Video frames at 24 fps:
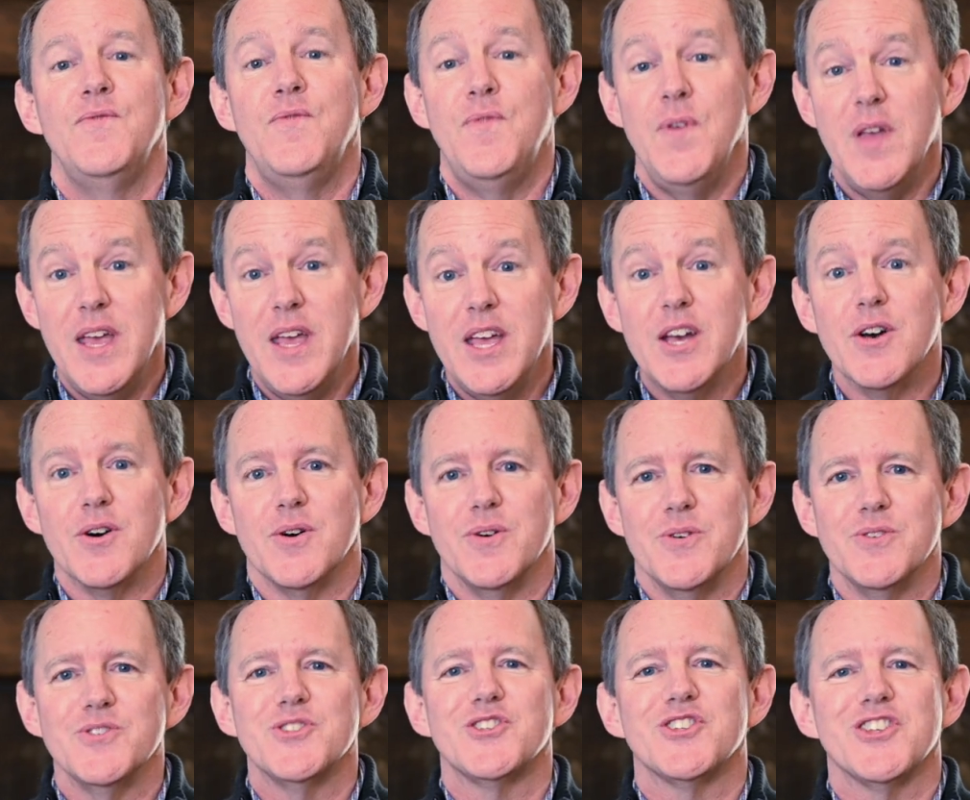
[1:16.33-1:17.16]

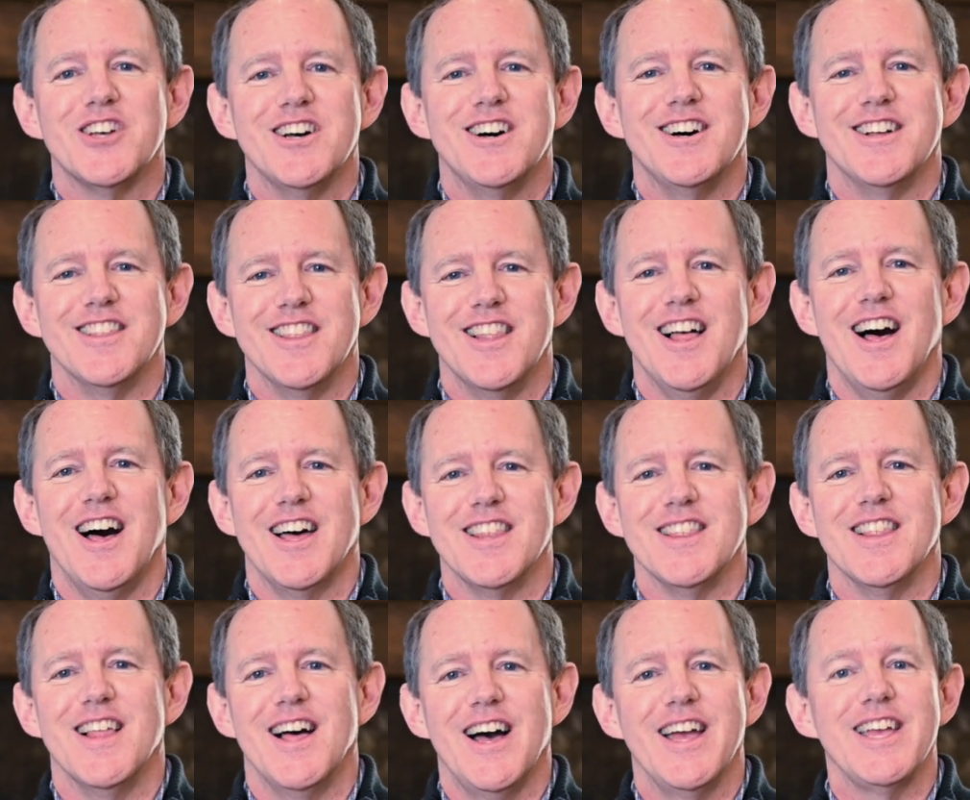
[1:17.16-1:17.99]
feels a
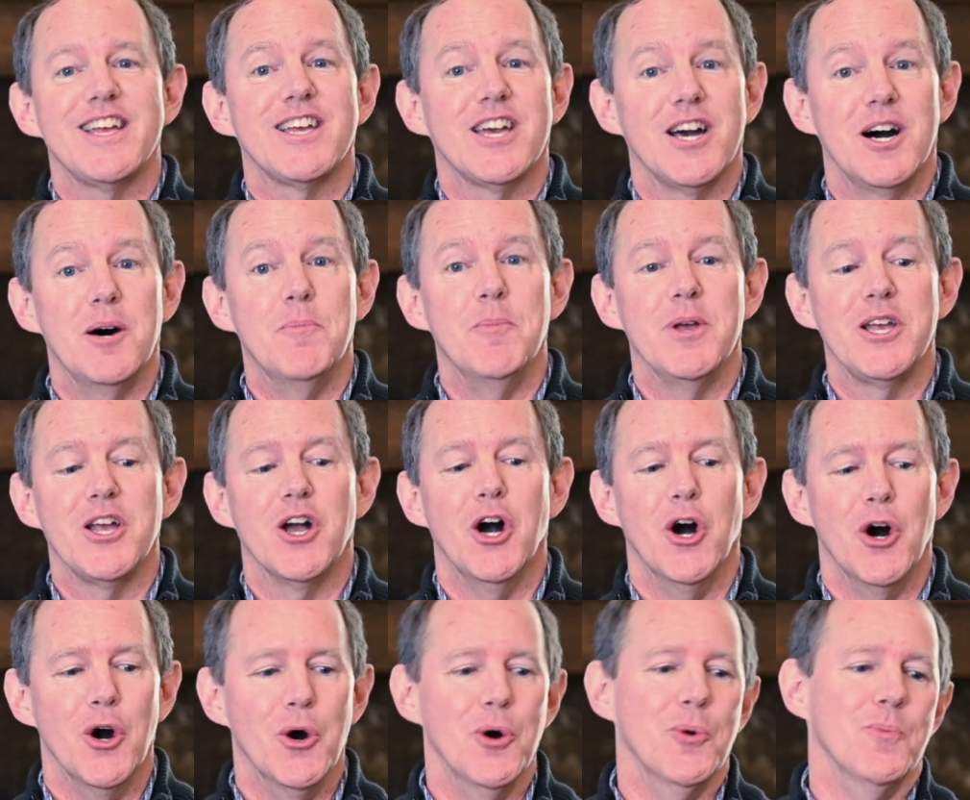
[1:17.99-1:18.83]
lot like coming
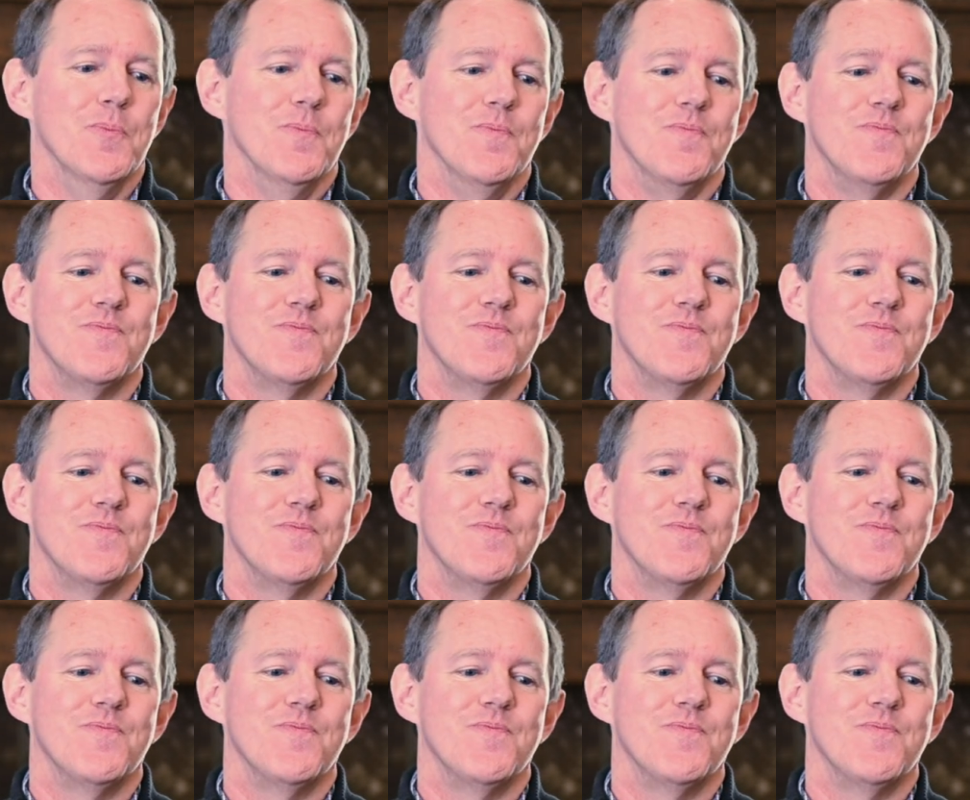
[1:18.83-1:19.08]
home.